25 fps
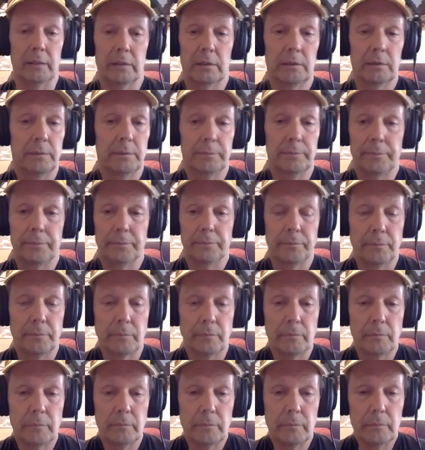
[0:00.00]
Yeah.
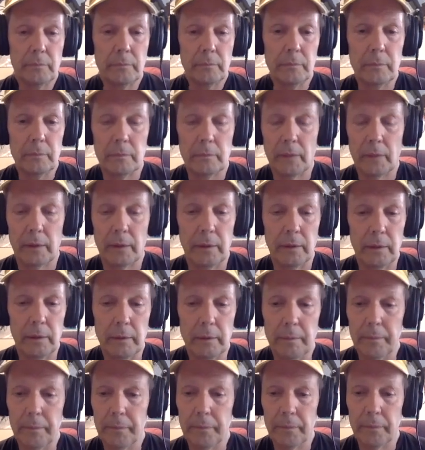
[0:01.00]

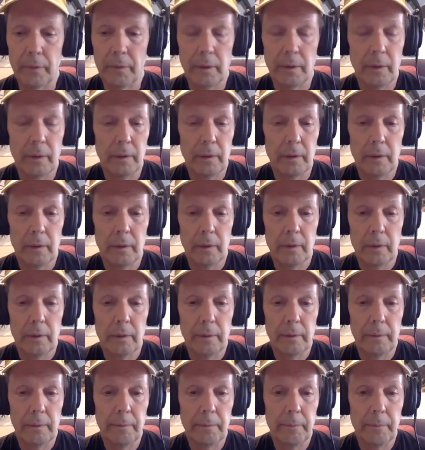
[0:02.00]
Talking about 8,000
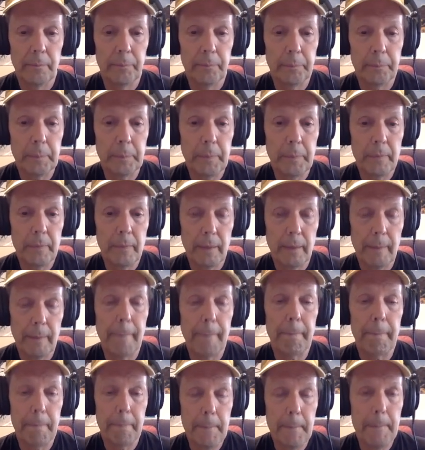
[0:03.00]
members, that's 8,000
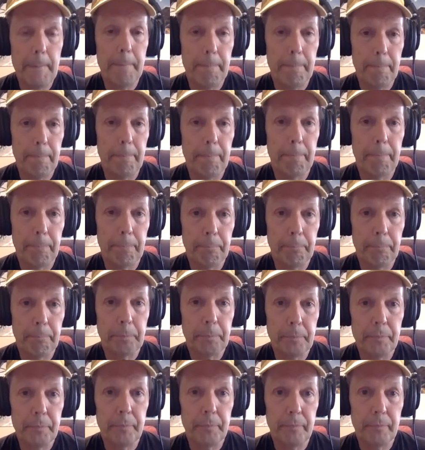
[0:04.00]
paid members, like
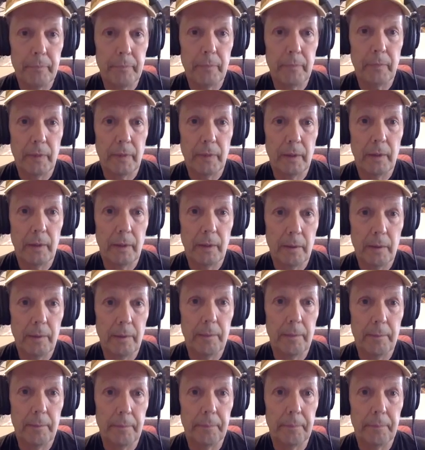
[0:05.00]
legit members, not
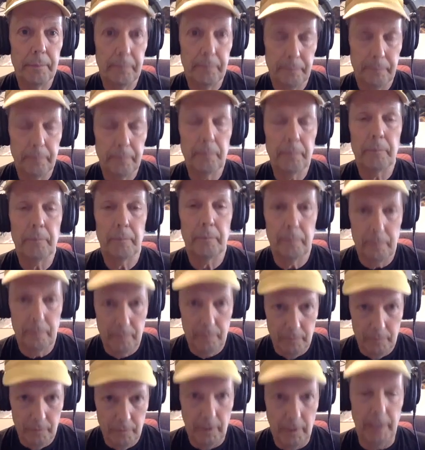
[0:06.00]
just people
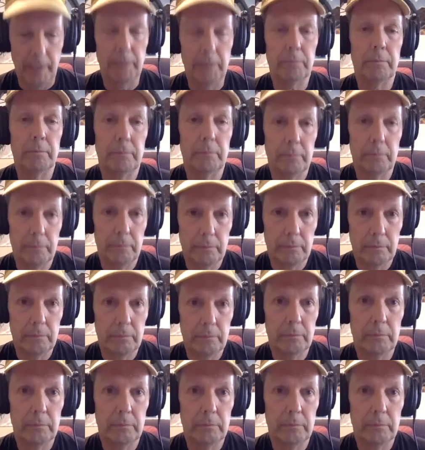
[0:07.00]
who sort of follow you.